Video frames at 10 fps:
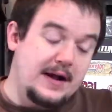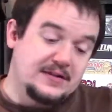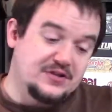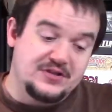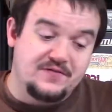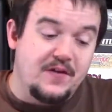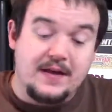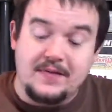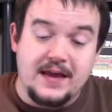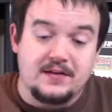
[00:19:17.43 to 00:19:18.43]
I just
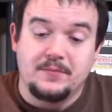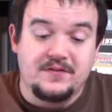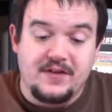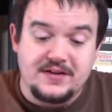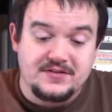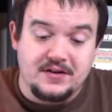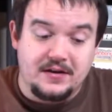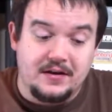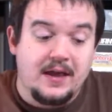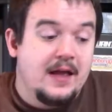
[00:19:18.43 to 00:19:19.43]
find that to be
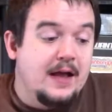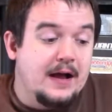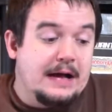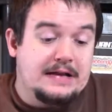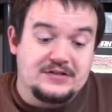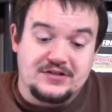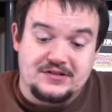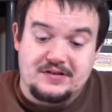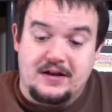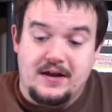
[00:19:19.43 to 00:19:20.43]
fascinating.
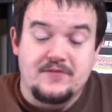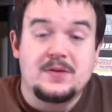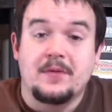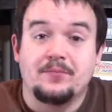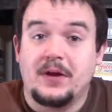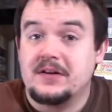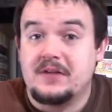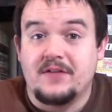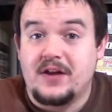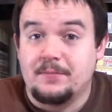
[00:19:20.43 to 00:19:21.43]
Every time I've played
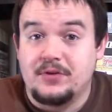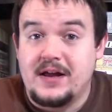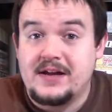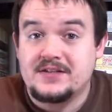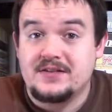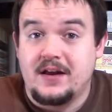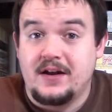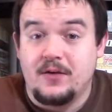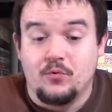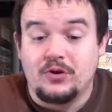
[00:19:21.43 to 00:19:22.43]
it, I've had a blast, and
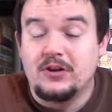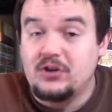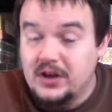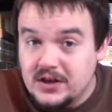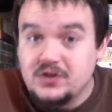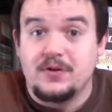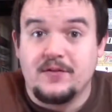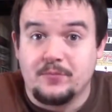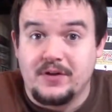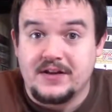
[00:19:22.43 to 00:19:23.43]
I will continue to have
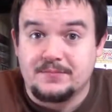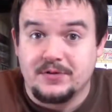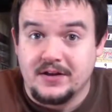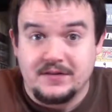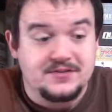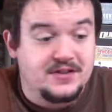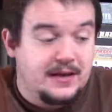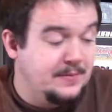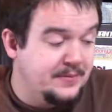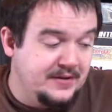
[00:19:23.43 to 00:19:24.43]
a blast playing this
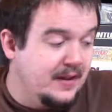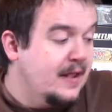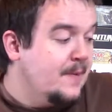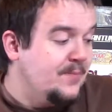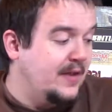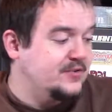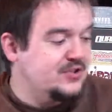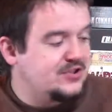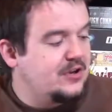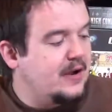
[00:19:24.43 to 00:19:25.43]
game. I mean, I
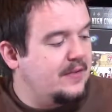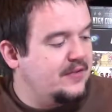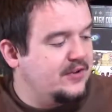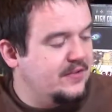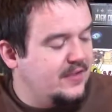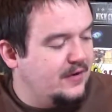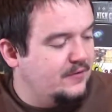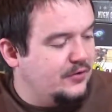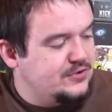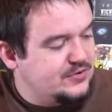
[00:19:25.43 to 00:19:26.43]
just got the 10th
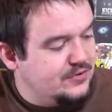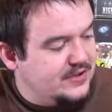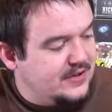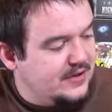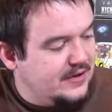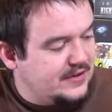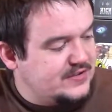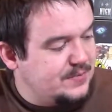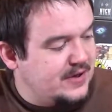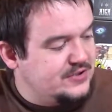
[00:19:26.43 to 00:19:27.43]
anniversary
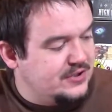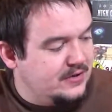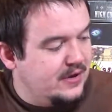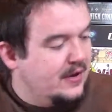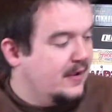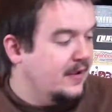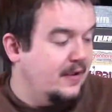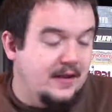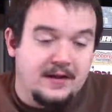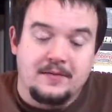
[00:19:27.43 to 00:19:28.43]
expansion,
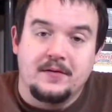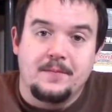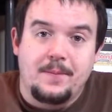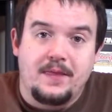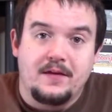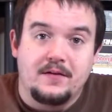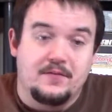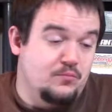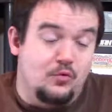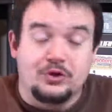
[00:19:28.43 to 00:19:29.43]
and
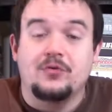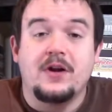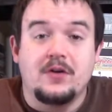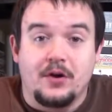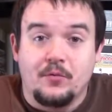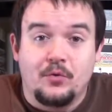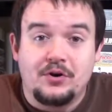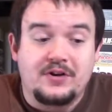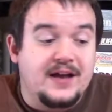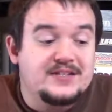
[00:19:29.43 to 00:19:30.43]
more great
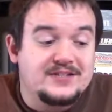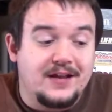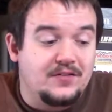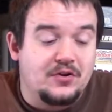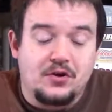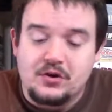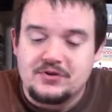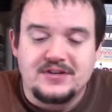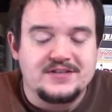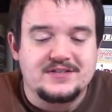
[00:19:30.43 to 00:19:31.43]
artwork. I just like the
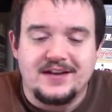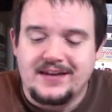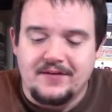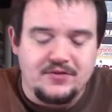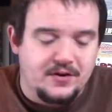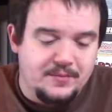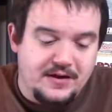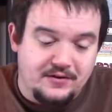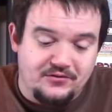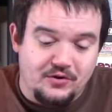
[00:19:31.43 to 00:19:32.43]
cards. I just like everything
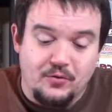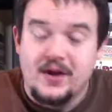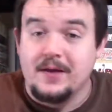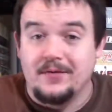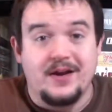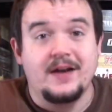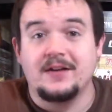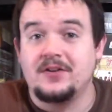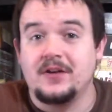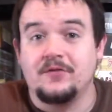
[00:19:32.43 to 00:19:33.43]
about it. So 9 out
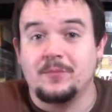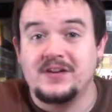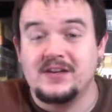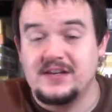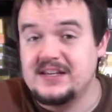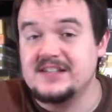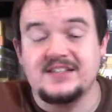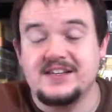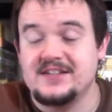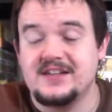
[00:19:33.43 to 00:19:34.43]
of 10 for me. Easy,
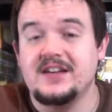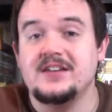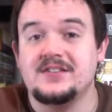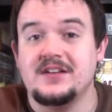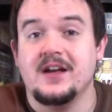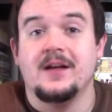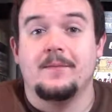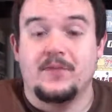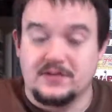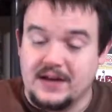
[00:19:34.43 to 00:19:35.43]
easy, easy.
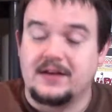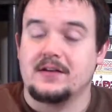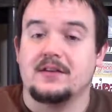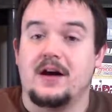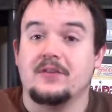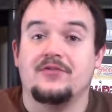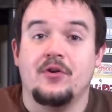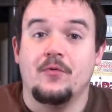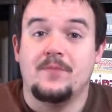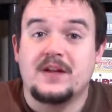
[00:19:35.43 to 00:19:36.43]
Like it a lot.
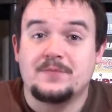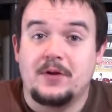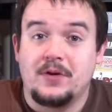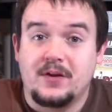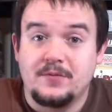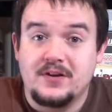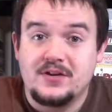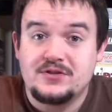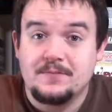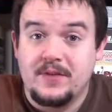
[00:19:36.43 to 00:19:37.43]
So that's my
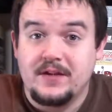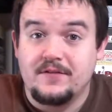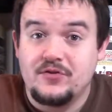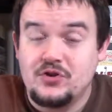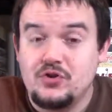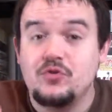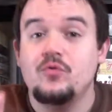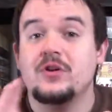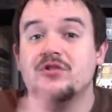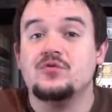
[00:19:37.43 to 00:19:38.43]
recommendation. If
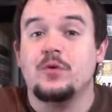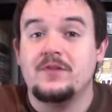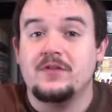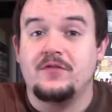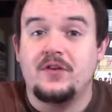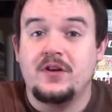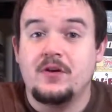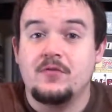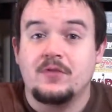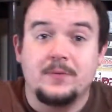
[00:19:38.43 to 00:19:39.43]
you enjoyed this
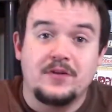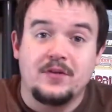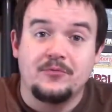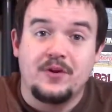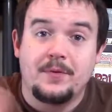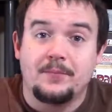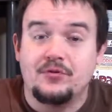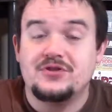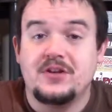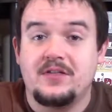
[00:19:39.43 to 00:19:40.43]
video, give me a thumbs up. I'd
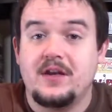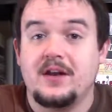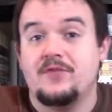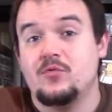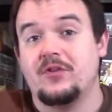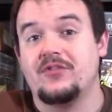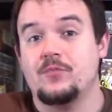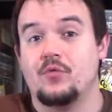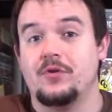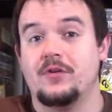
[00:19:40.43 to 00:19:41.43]
appreciate that. If you want to see
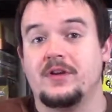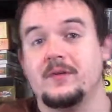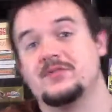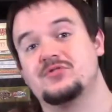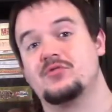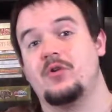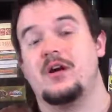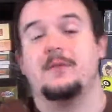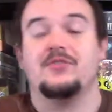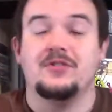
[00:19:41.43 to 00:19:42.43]
more, get
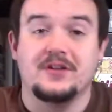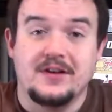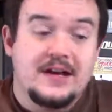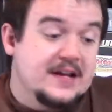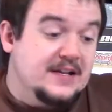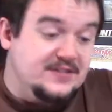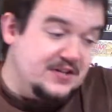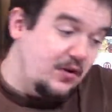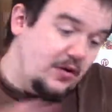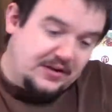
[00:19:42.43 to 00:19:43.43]
subscribed so you can see
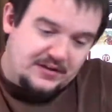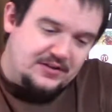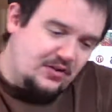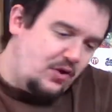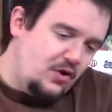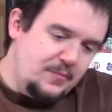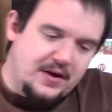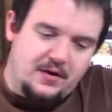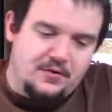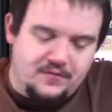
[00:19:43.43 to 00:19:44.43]
get to all
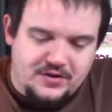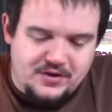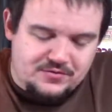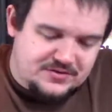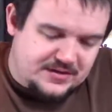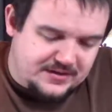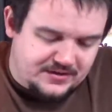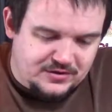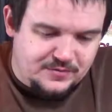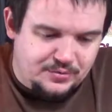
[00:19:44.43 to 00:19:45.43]
my other videos that I
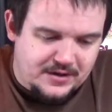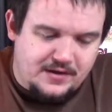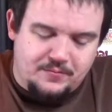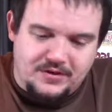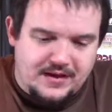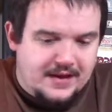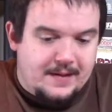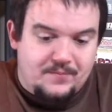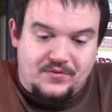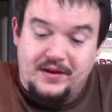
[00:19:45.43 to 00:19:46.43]
continue to put out. But
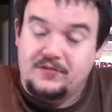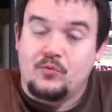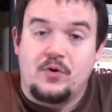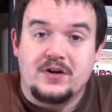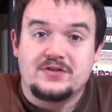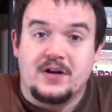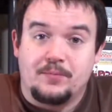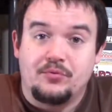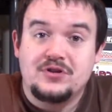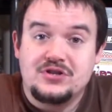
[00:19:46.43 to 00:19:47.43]
thanks for watching. I
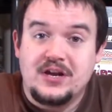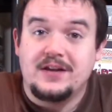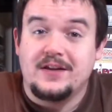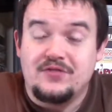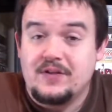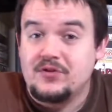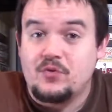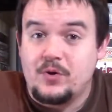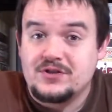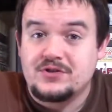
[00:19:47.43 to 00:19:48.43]
appreciate it. If you have any
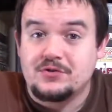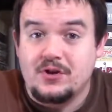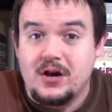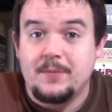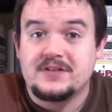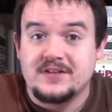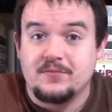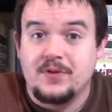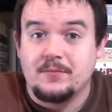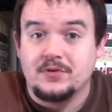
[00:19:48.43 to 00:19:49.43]
questions or comments, leave
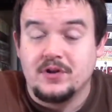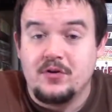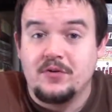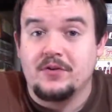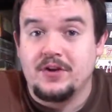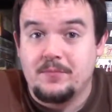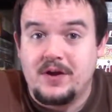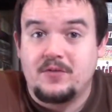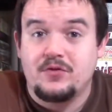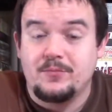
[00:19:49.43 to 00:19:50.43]
them down below, and I'll get
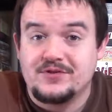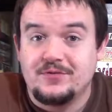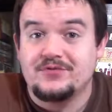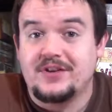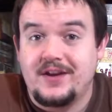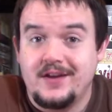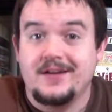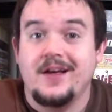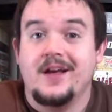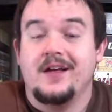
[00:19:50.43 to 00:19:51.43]
back with them as soon as I
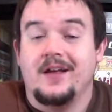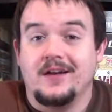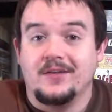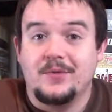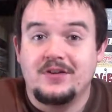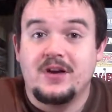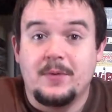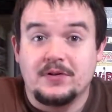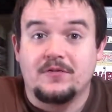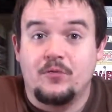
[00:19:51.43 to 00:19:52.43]
can. And in the meantime, I
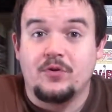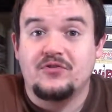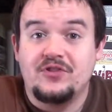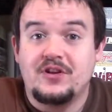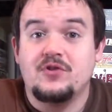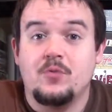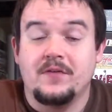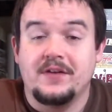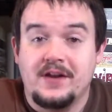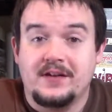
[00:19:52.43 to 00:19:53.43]
look forward to seeing you on
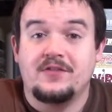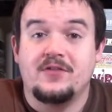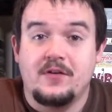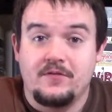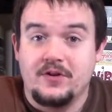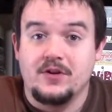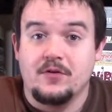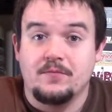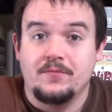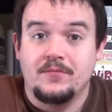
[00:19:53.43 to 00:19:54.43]
the next
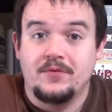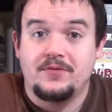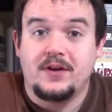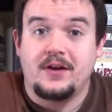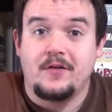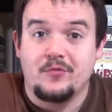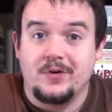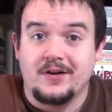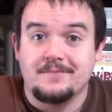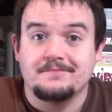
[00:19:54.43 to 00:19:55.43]
video. Take care,
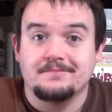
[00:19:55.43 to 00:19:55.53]
everybody.